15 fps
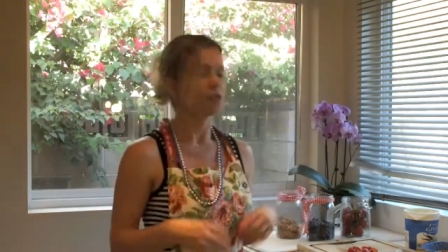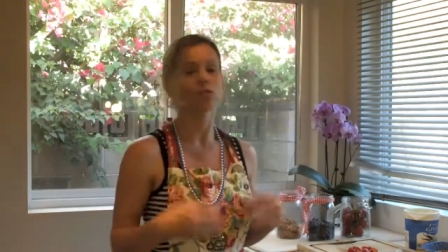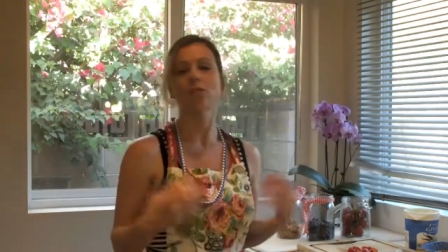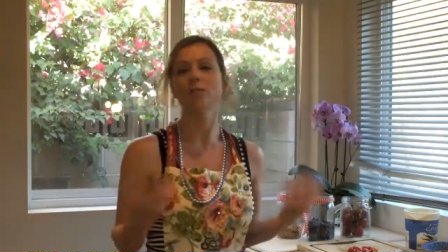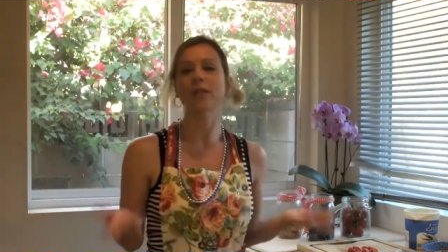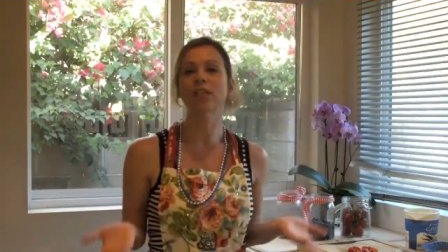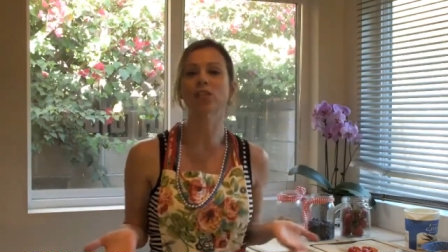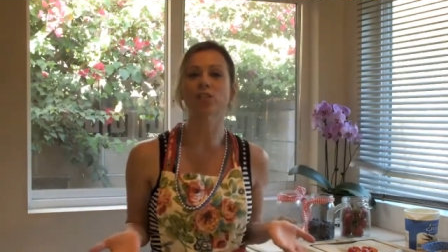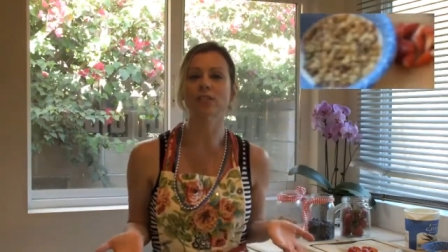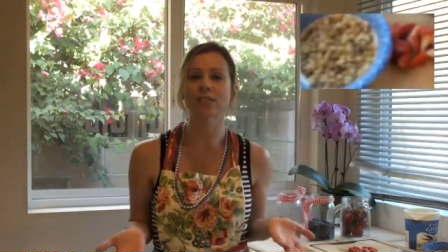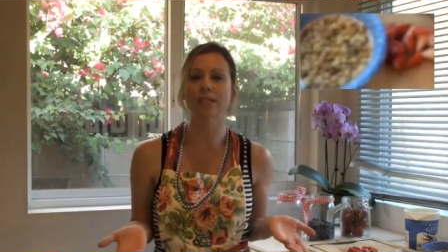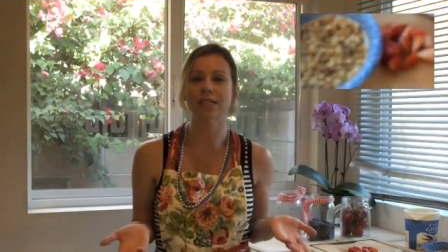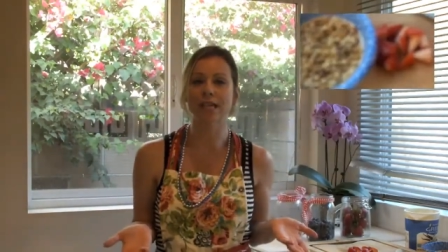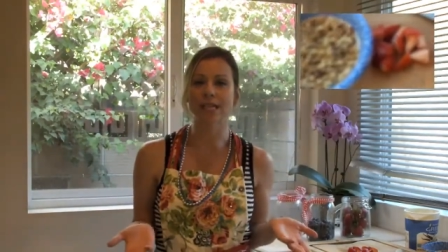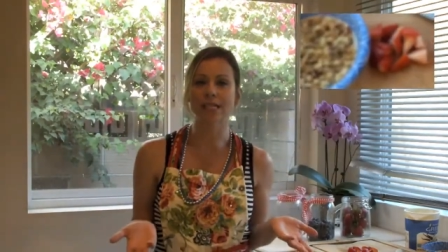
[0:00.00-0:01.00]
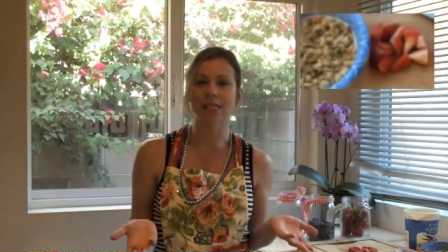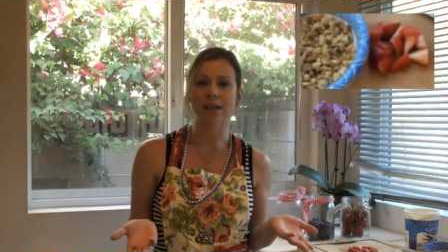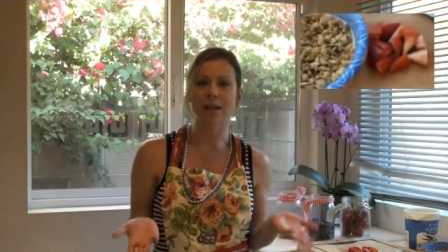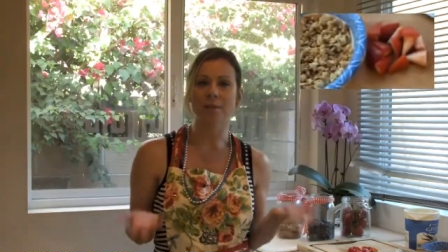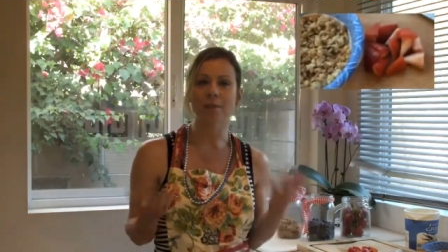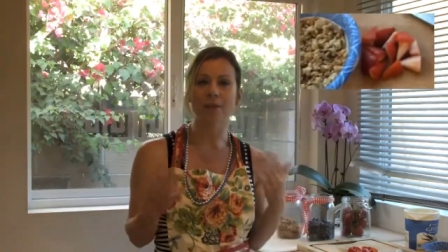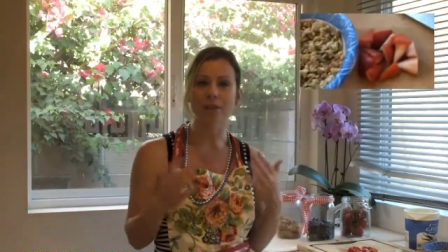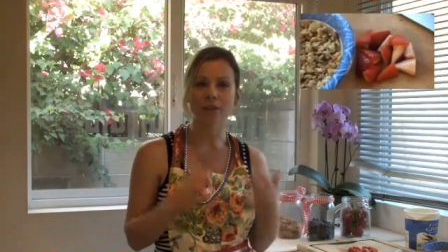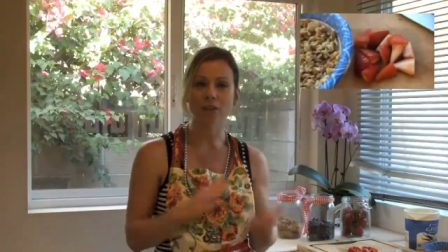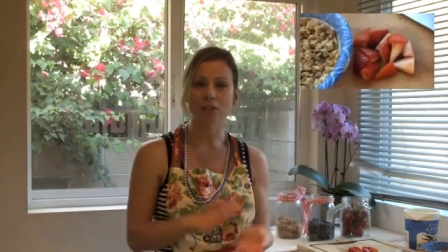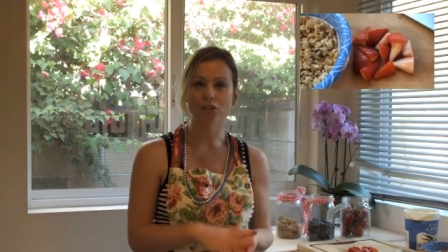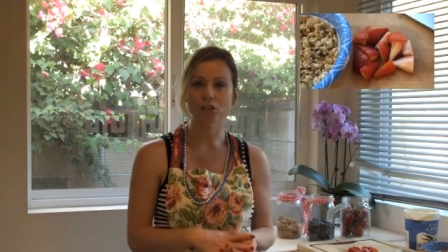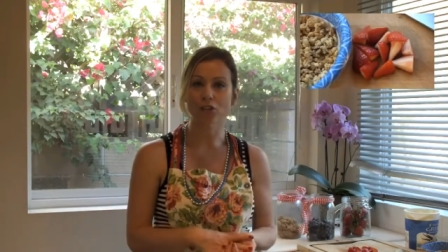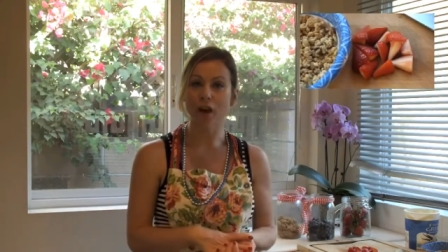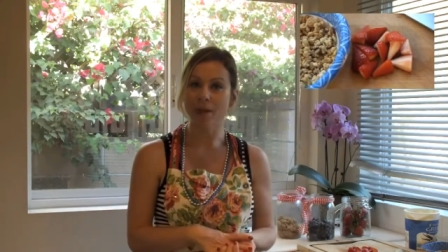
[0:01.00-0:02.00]
So make sure to dice up the
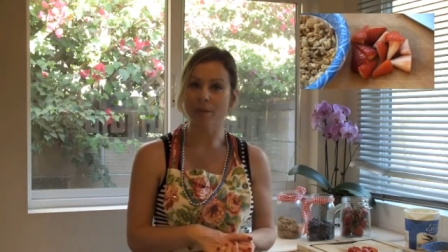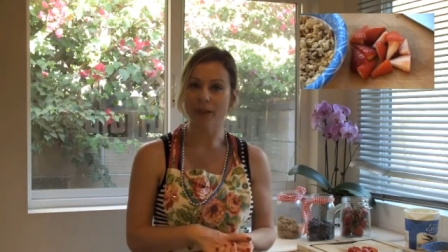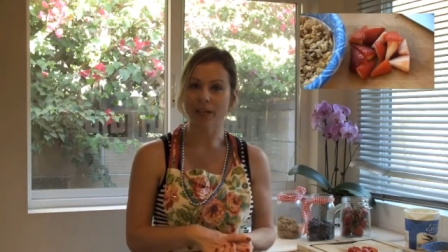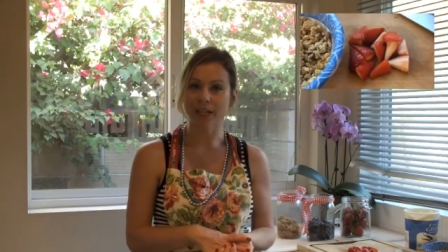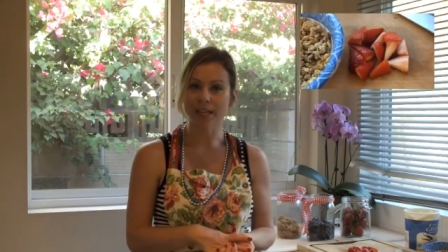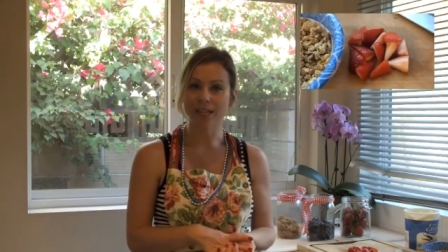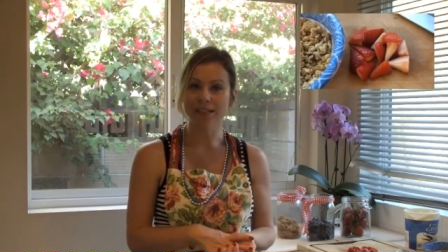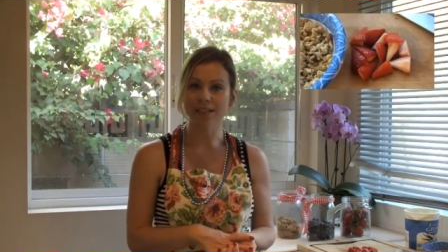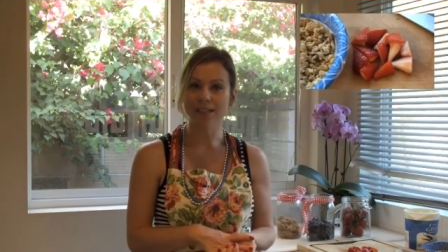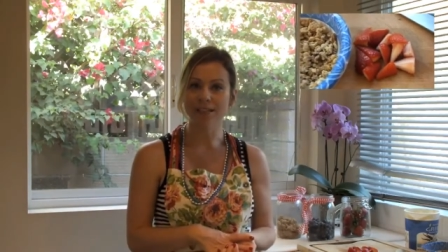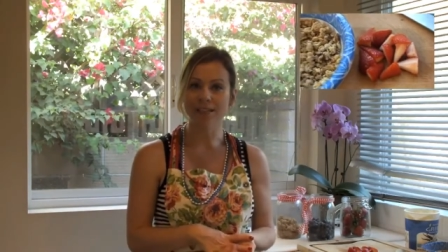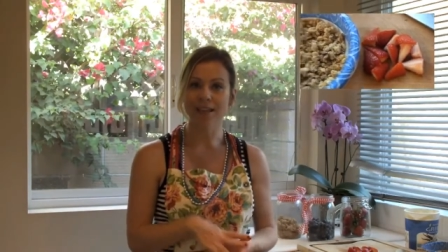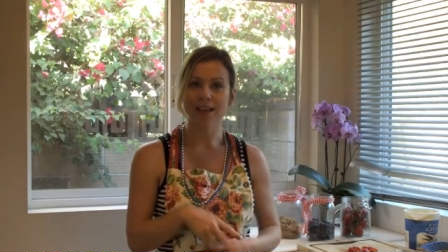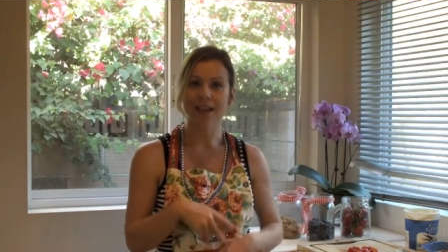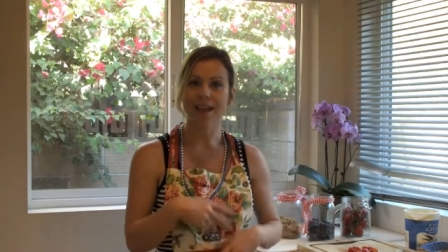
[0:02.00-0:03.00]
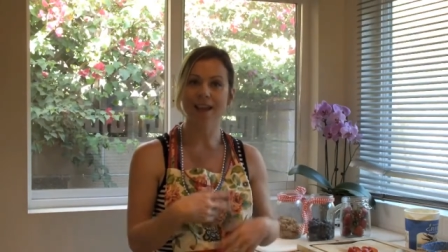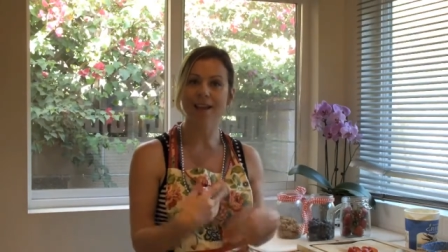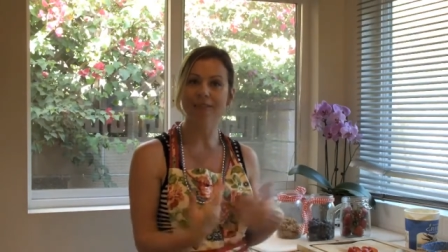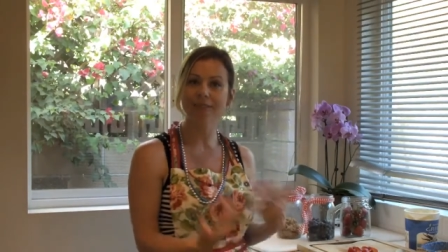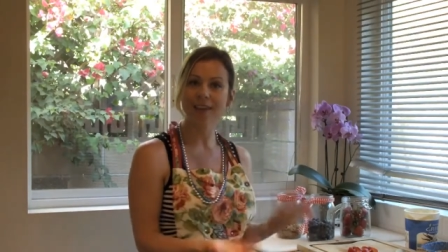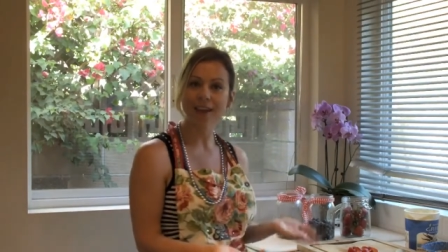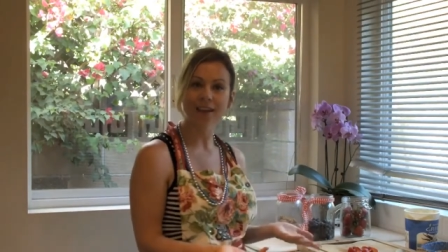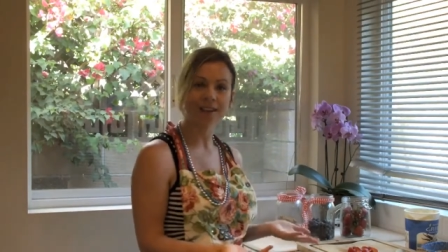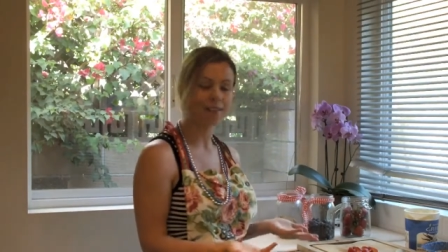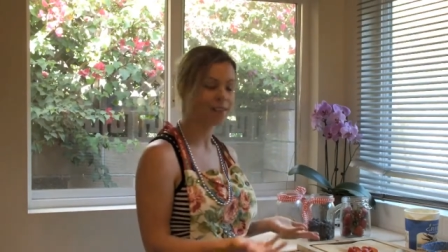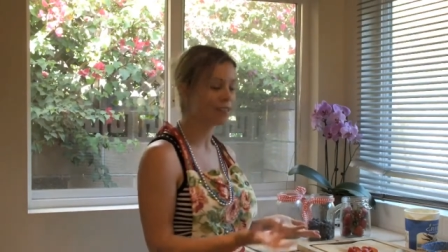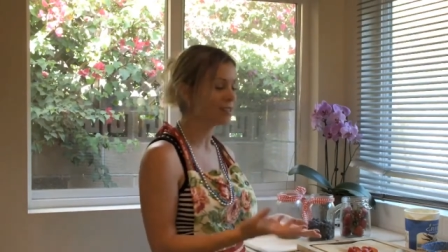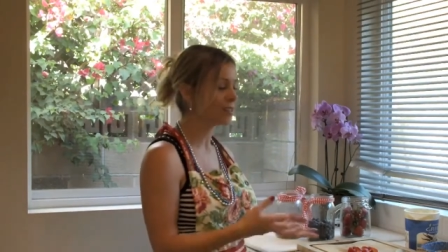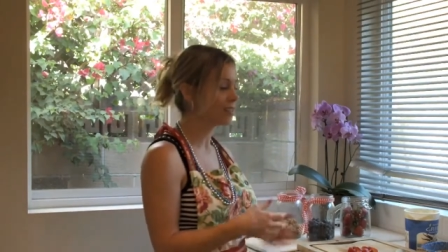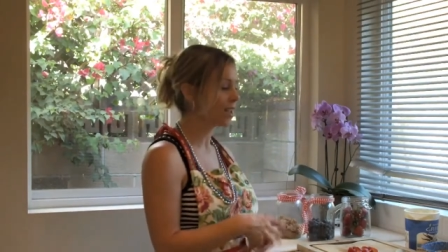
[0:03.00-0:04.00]
strawberries, and then
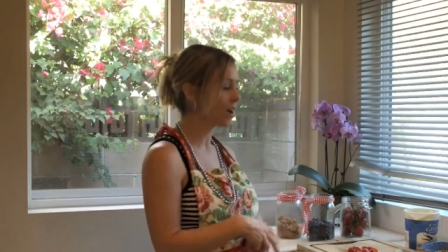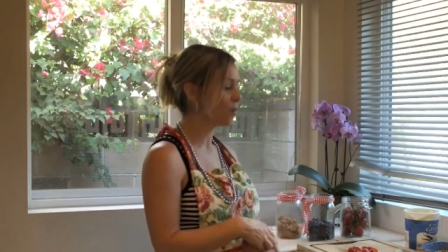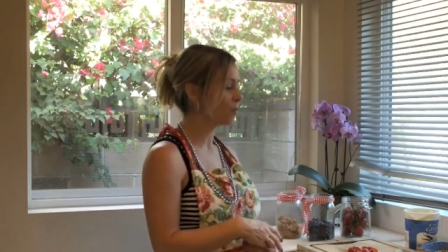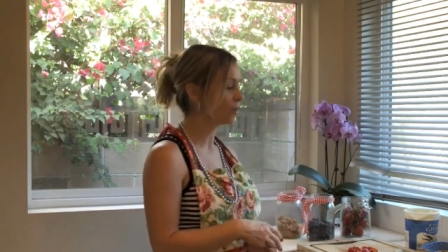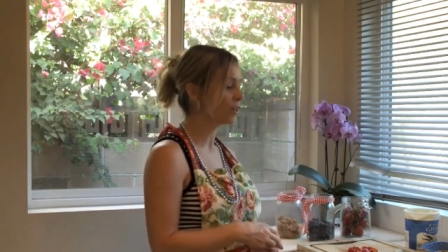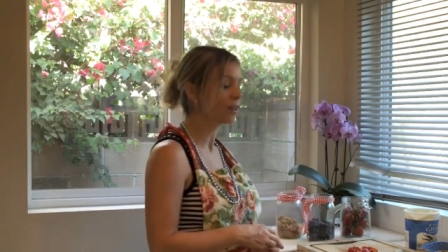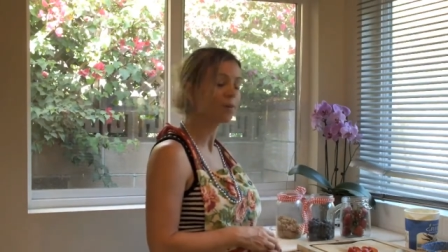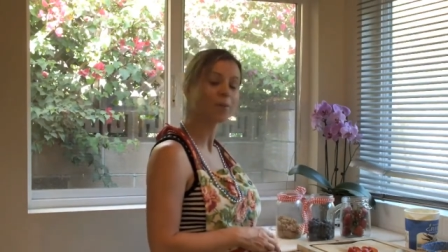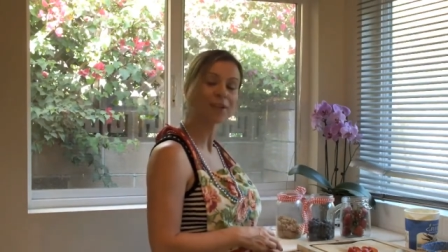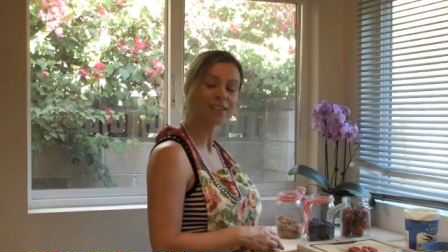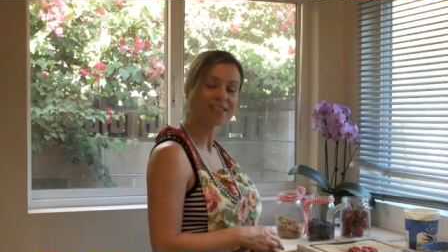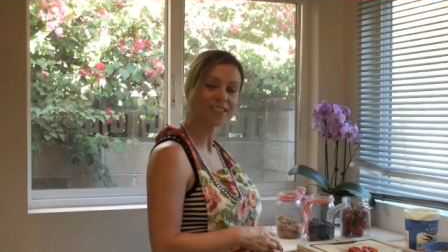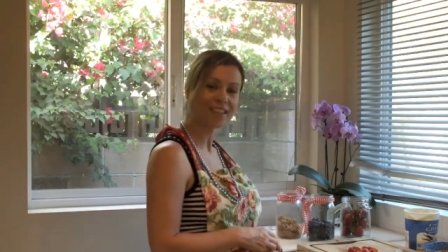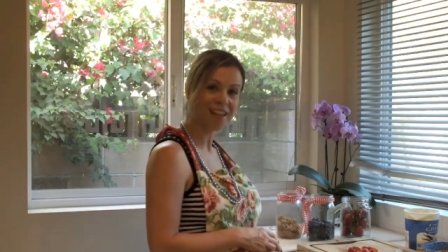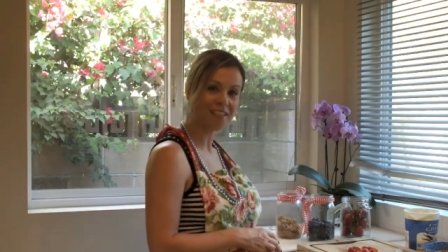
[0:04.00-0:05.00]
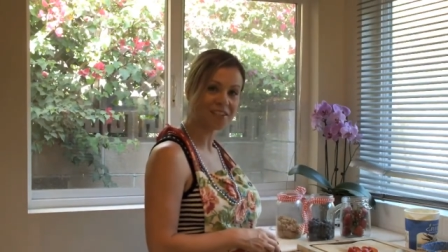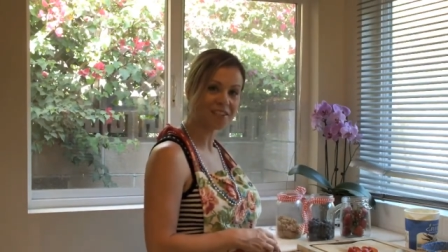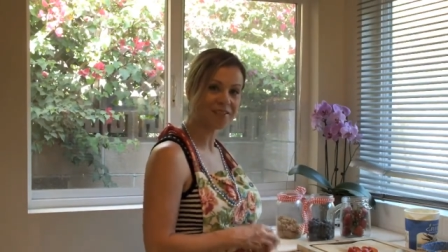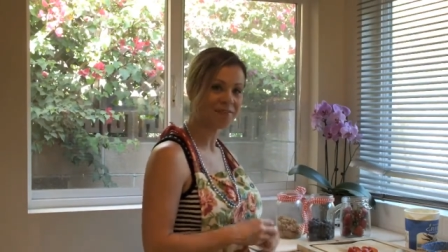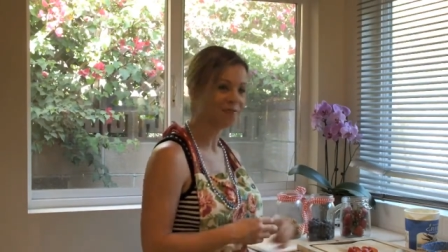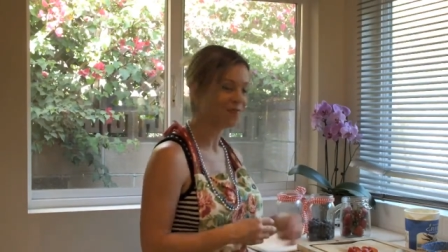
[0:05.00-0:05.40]
this is how we're going to put it together.